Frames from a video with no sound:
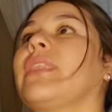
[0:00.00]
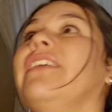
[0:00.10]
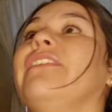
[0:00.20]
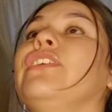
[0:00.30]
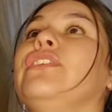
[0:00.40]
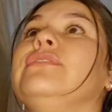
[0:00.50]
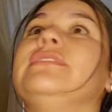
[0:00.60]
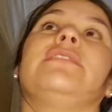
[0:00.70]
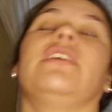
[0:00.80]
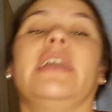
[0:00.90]
If you
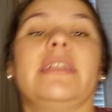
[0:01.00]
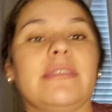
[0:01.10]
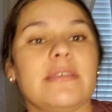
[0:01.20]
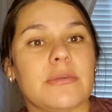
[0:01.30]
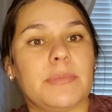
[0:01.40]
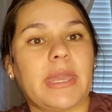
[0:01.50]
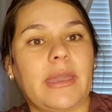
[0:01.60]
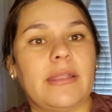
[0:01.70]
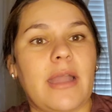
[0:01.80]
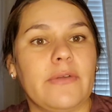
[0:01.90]
start hitting the gym
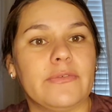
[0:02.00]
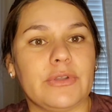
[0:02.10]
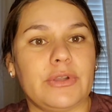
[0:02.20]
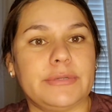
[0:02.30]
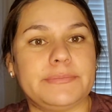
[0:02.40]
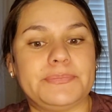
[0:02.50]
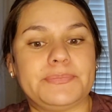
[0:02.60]
again after